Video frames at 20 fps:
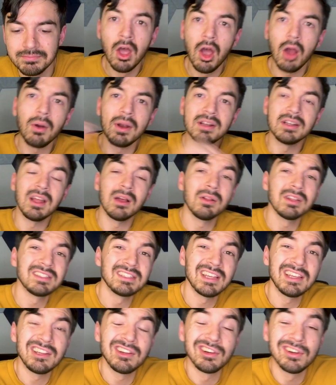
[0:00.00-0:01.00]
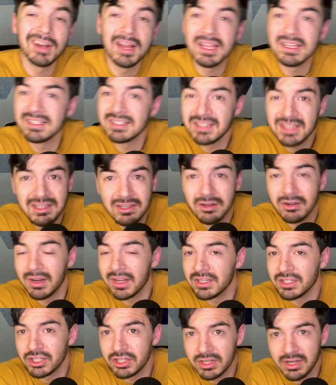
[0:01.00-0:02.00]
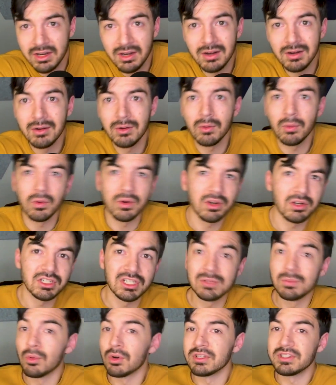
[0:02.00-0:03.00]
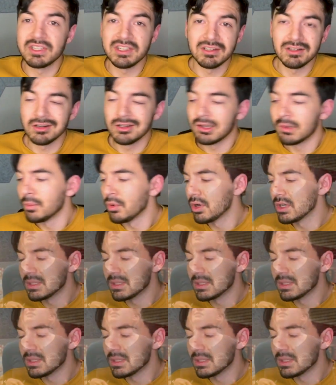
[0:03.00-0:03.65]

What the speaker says: All right, now let's say you're a senior engineer, or you're just more senior, you're more